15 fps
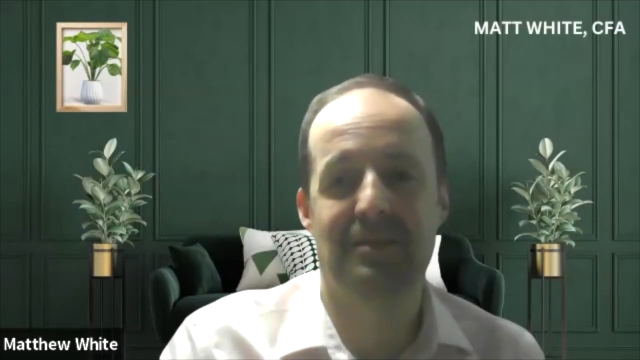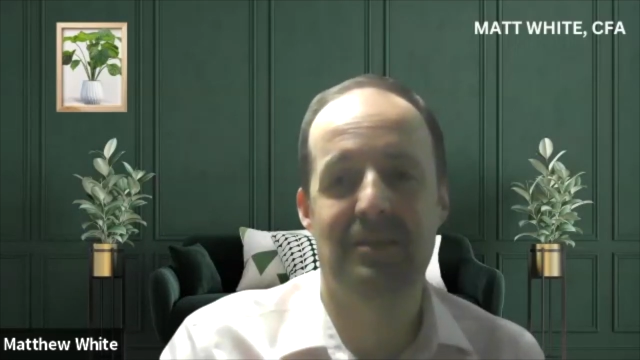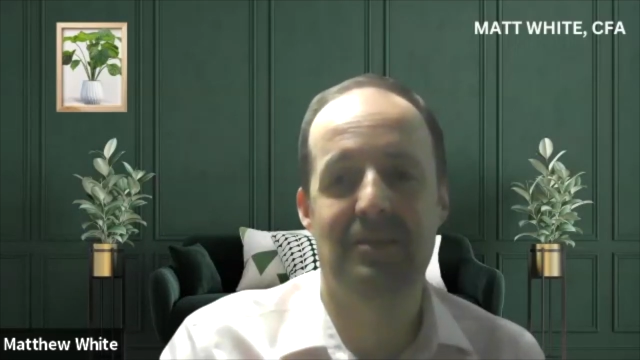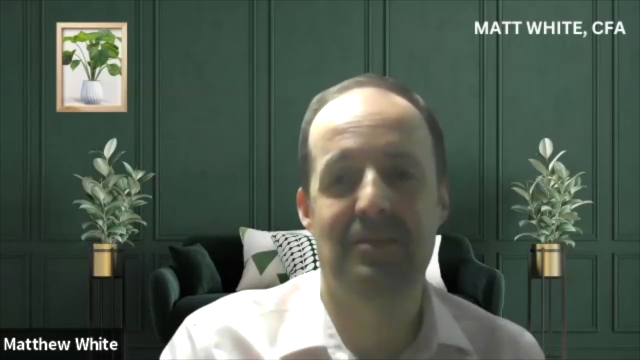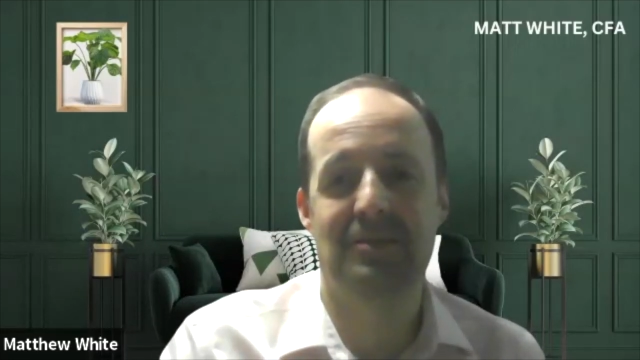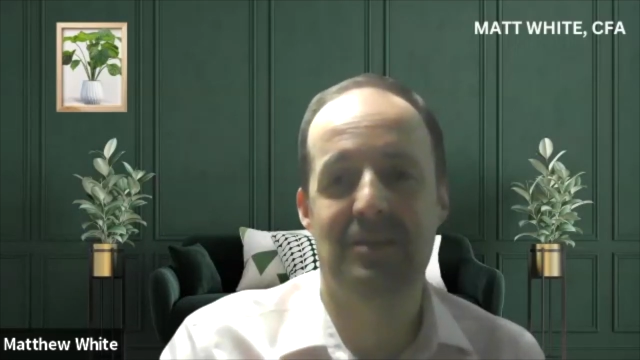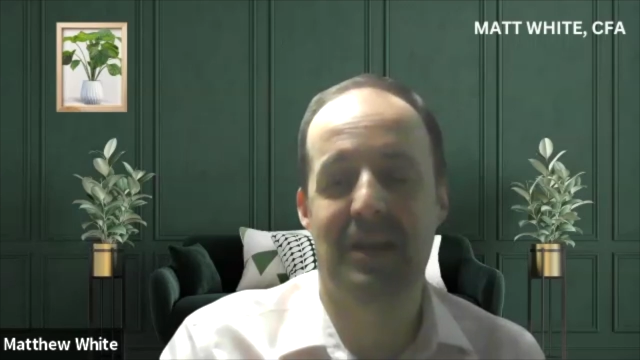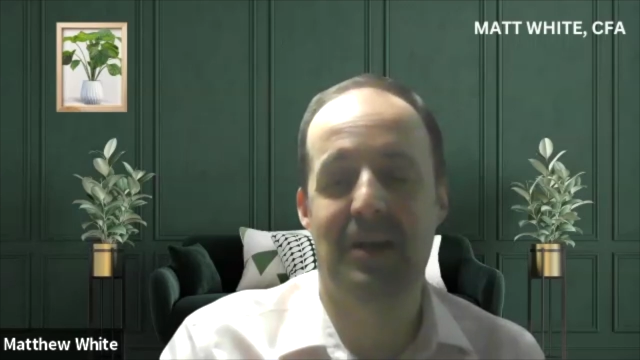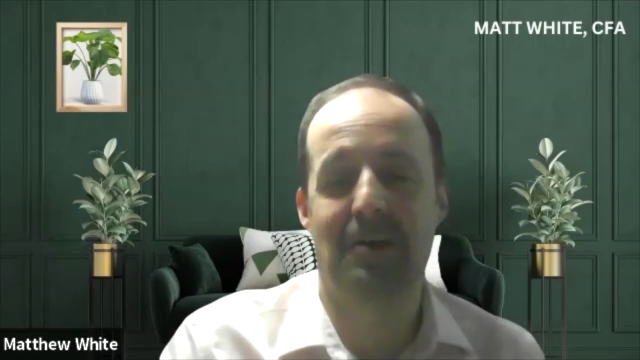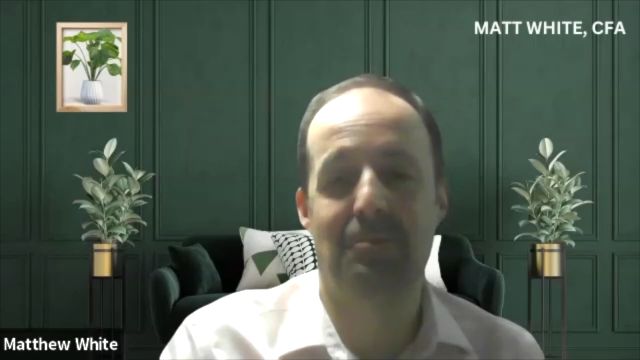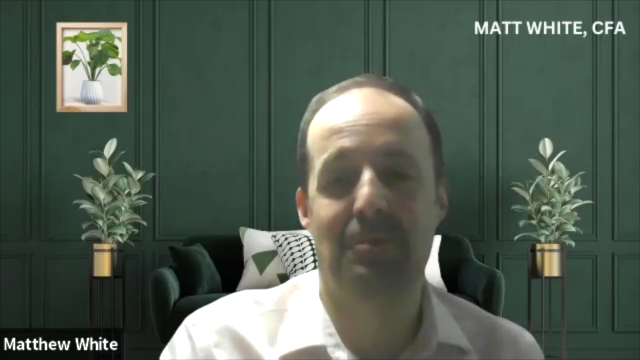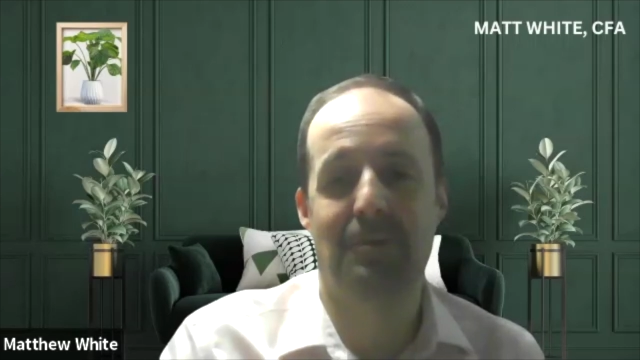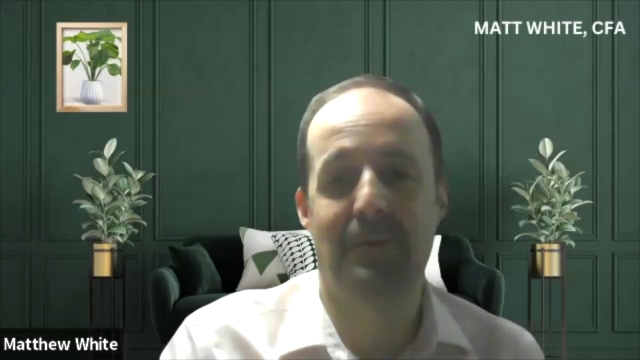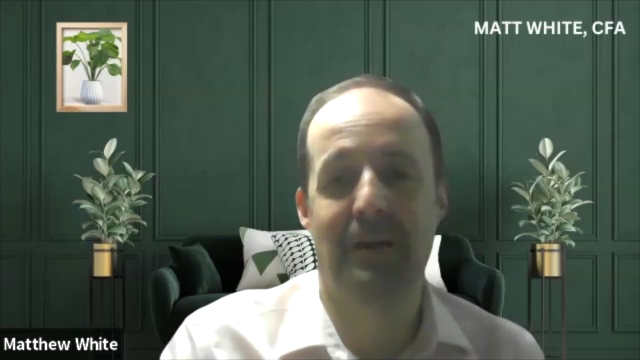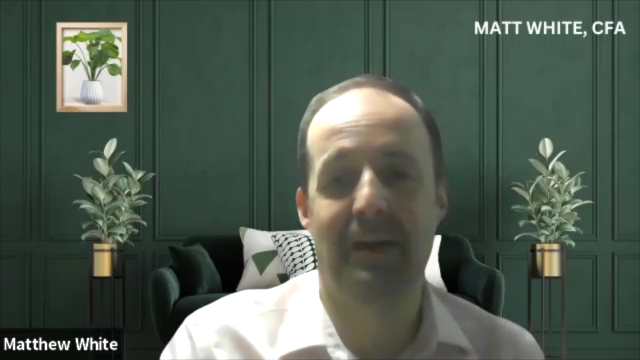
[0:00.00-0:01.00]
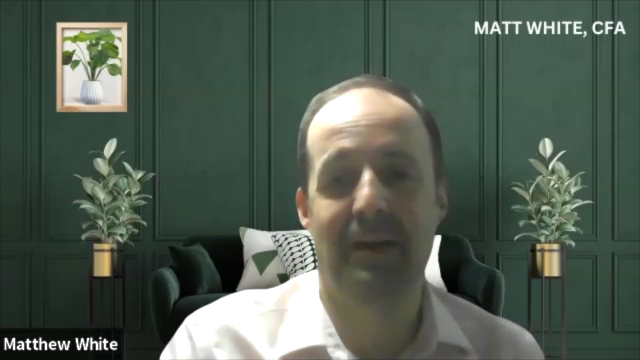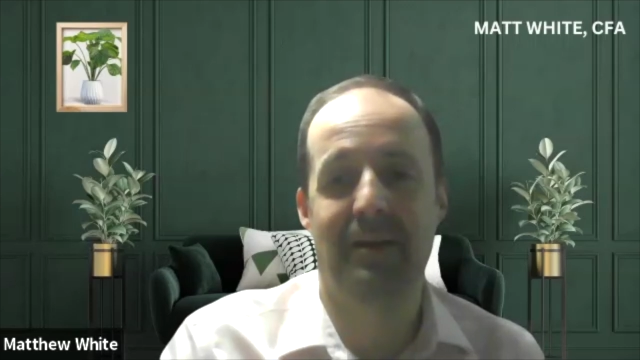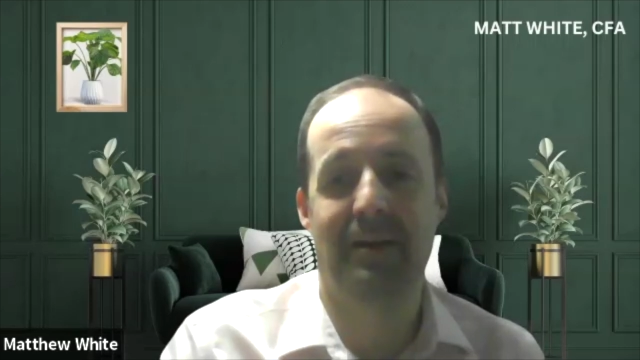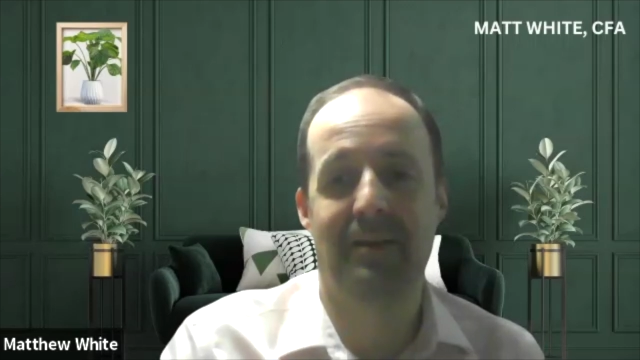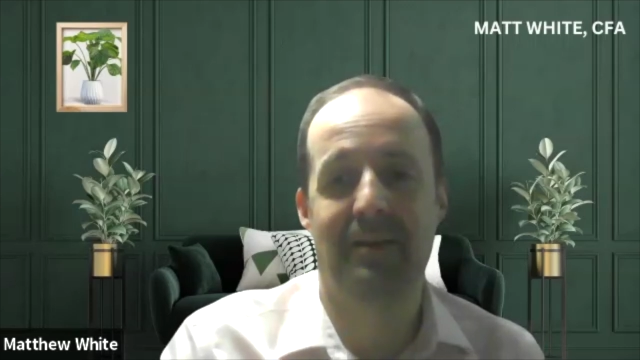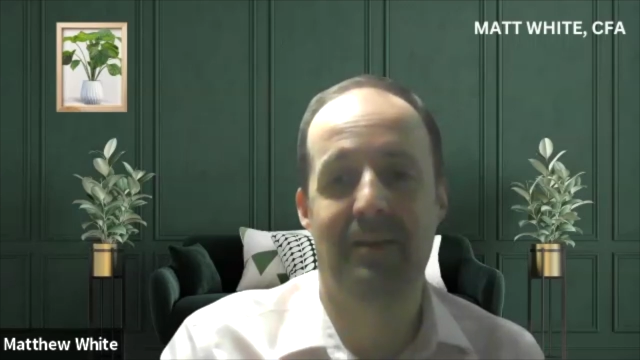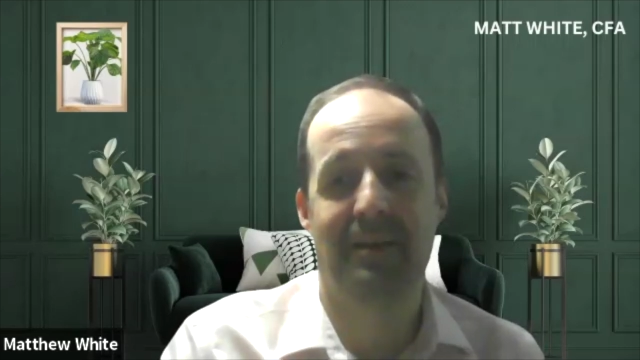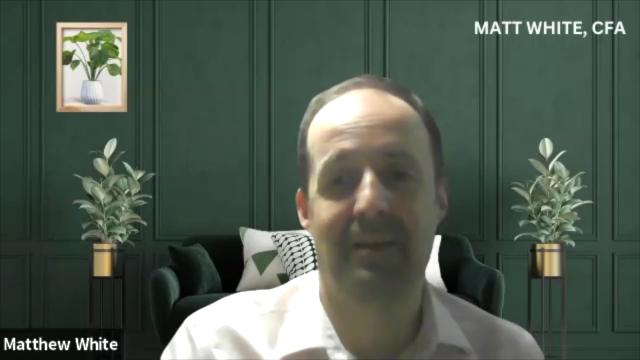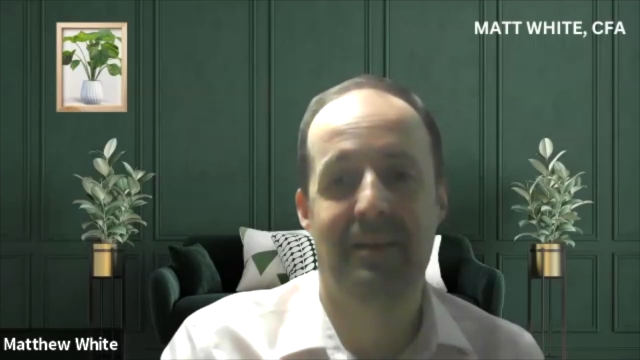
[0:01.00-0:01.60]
you to help prepare